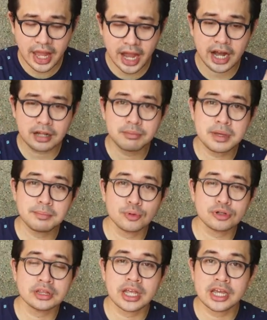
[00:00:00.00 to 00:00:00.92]
I'll be
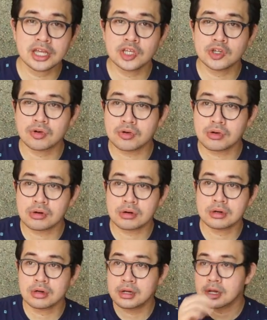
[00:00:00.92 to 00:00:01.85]
putting
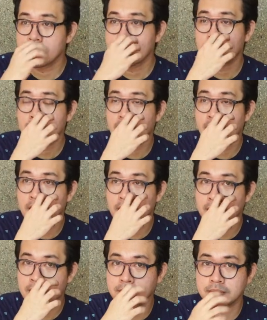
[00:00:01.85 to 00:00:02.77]
yung
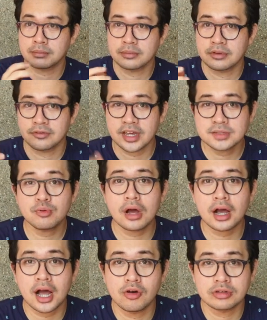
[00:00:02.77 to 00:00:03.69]

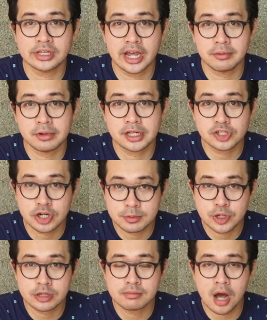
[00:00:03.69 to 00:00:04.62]
Facebook account niya in my
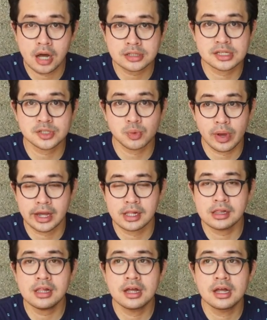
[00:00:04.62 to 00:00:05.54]
description box as
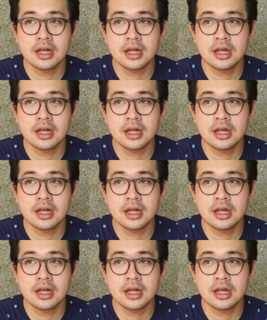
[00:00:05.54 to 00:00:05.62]
well,